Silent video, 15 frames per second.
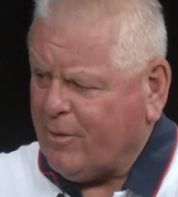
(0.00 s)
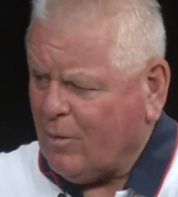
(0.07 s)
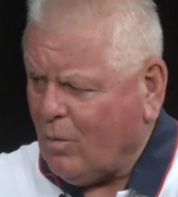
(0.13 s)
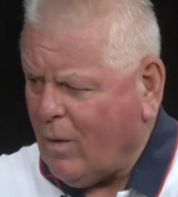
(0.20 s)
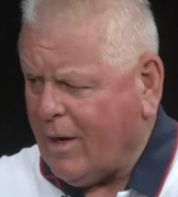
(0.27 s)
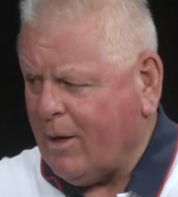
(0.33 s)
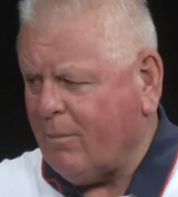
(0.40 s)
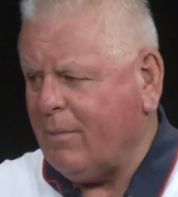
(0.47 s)

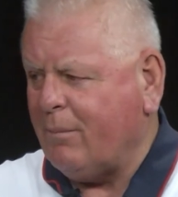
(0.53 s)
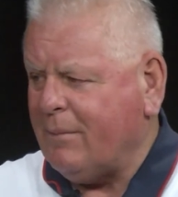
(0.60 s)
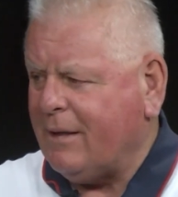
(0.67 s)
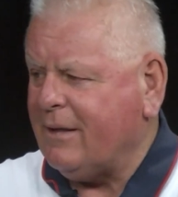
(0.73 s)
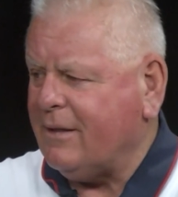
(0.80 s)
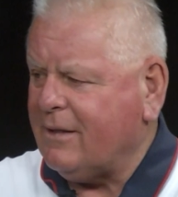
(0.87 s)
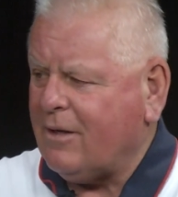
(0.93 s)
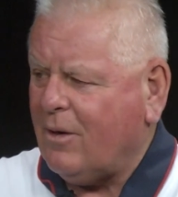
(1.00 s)
Wenham. I
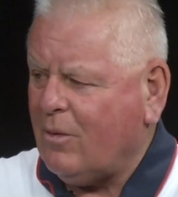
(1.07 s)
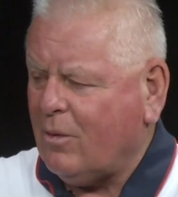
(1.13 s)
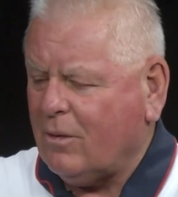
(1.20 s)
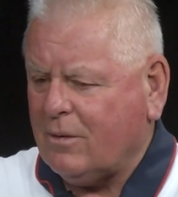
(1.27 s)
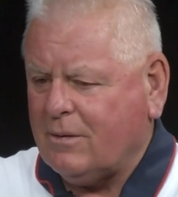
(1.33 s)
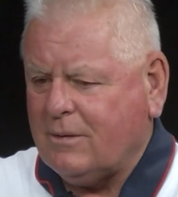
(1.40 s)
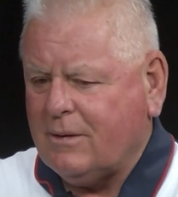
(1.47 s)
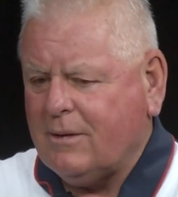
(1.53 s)
mean, the
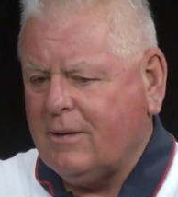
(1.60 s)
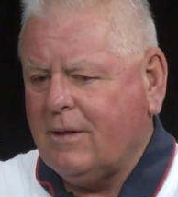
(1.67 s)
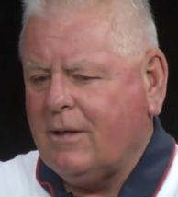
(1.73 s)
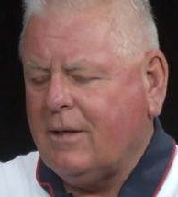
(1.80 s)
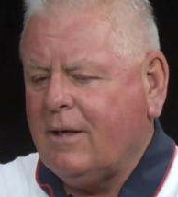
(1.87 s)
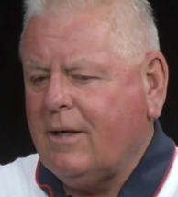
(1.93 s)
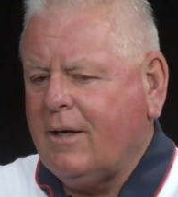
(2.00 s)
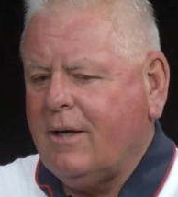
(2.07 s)
whole
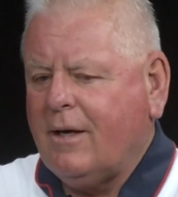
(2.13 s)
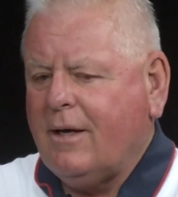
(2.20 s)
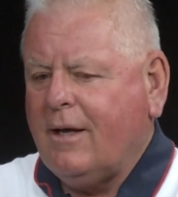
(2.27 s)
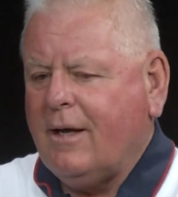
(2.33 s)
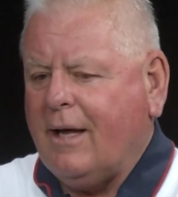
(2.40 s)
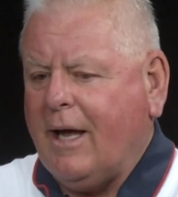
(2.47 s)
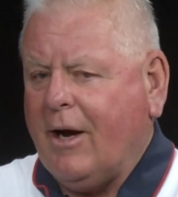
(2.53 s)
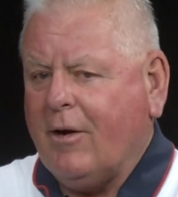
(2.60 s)

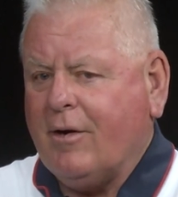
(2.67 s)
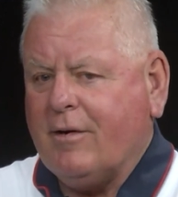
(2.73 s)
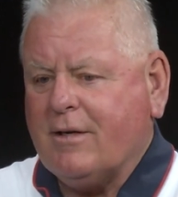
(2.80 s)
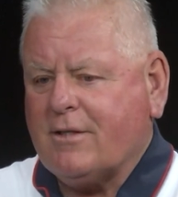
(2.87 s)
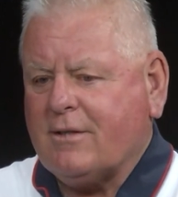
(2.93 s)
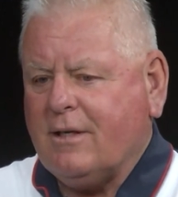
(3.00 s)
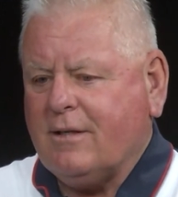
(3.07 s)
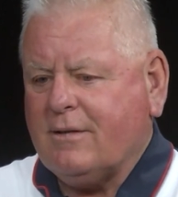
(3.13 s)
area
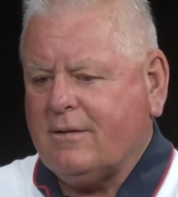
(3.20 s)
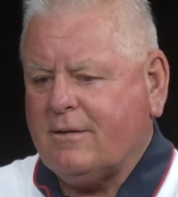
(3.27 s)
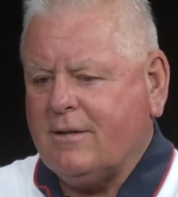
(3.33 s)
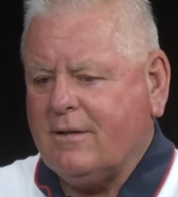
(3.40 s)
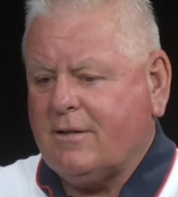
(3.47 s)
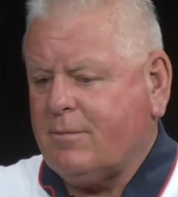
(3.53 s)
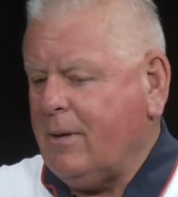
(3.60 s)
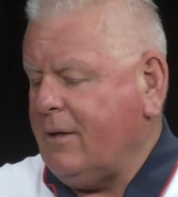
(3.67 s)

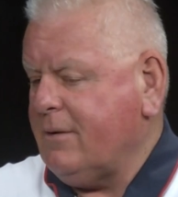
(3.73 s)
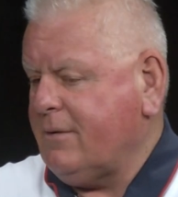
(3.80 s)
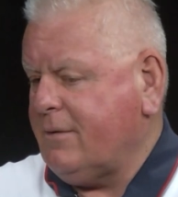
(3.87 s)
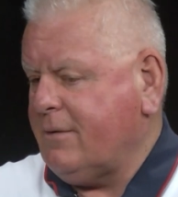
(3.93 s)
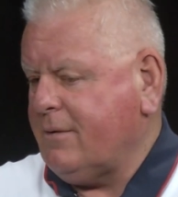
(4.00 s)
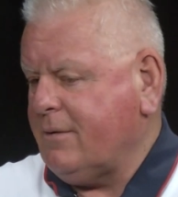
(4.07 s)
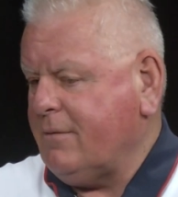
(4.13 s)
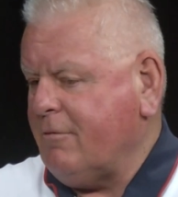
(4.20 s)

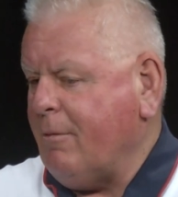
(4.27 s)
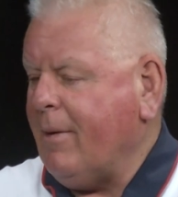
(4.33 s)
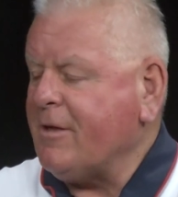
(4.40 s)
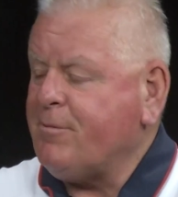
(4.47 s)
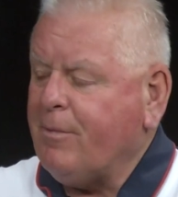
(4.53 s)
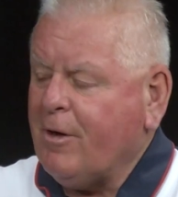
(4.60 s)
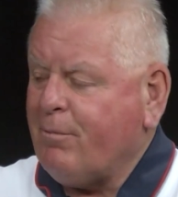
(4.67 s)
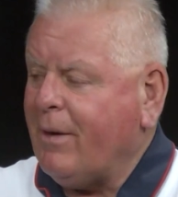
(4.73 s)
is
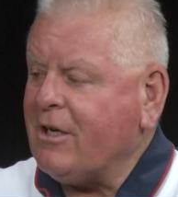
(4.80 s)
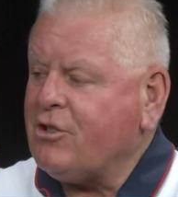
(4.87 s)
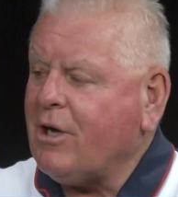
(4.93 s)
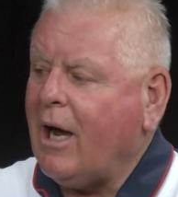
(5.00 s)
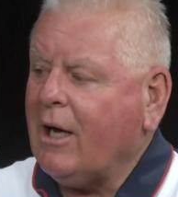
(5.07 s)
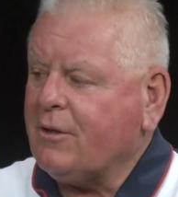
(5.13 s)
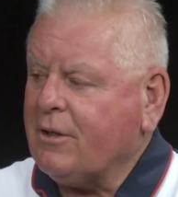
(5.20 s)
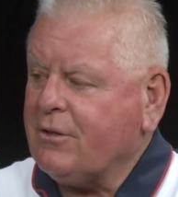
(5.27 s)
reminds me of my
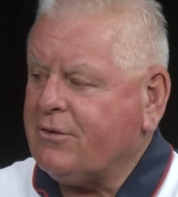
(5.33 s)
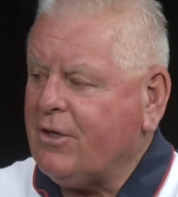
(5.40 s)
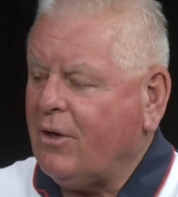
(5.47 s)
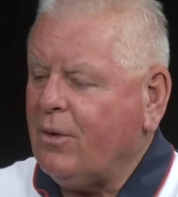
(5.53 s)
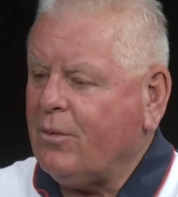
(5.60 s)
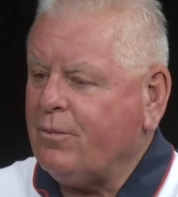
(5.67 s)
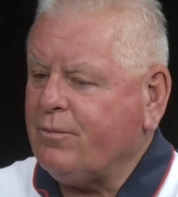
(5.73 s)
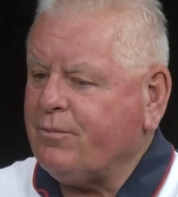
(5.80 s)
childhood.
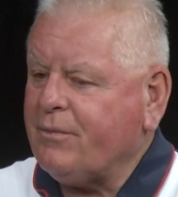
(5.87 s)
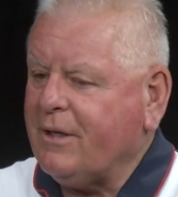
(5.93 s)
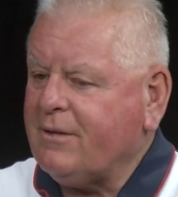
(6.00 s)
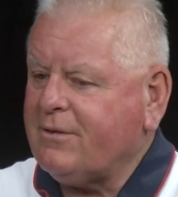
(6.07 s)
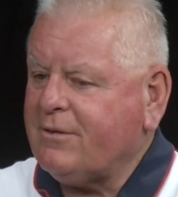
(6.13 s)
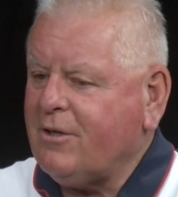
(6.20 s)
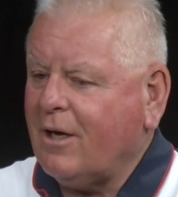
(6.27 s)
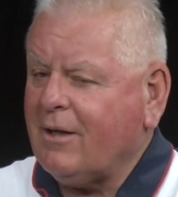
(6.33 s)
So
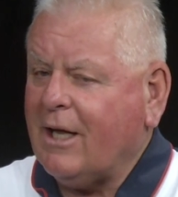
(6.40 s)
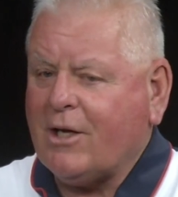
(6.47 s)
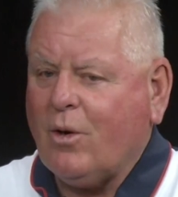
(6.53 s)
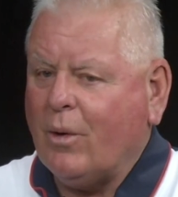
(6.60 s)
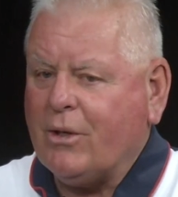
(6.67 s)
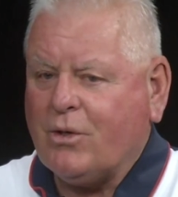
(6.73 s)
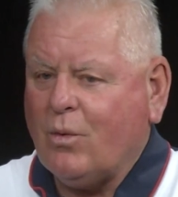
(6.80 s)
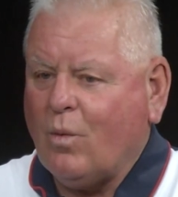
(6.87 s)
it's not like
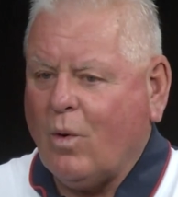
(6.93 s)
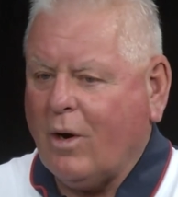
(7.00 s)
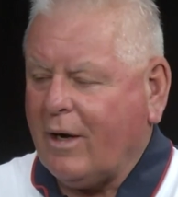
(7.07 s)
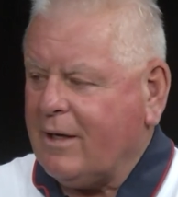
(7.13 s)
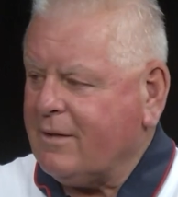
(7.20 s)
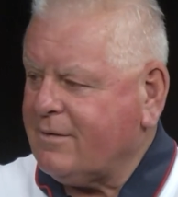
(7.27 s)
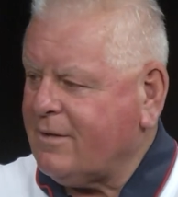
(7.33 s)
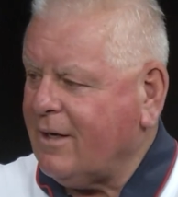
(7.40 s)
going to
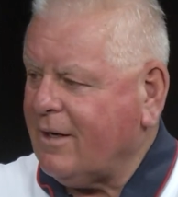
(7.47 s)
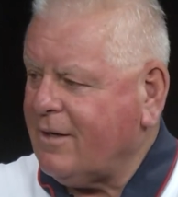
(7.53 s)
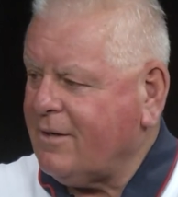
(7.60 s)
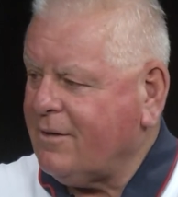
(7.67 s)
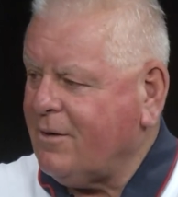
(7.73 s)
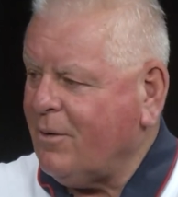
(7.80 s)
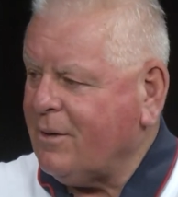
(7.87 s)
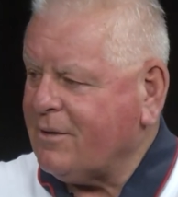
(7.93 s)
work. It's
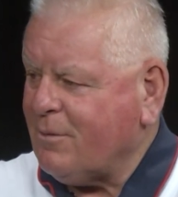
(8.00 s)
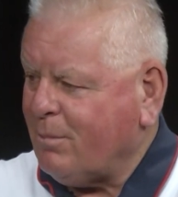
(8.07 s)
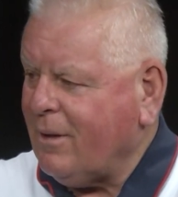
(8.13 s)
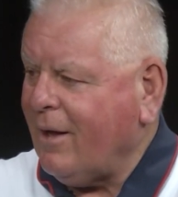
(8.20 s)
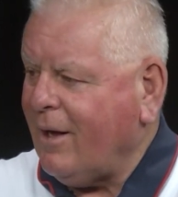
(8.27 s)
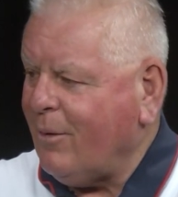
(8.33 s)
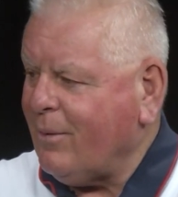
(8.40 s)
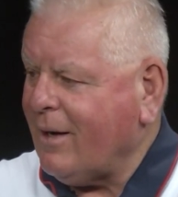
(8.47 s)
like going to
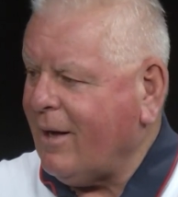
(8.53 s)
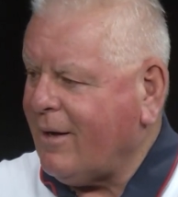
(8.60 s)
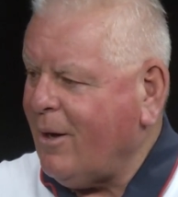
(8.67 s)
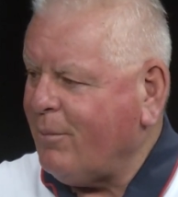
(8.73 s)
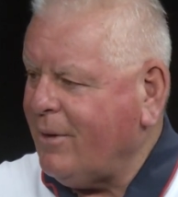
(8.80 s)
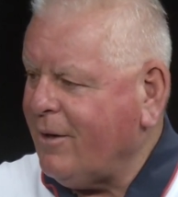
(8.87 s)
play when I come here.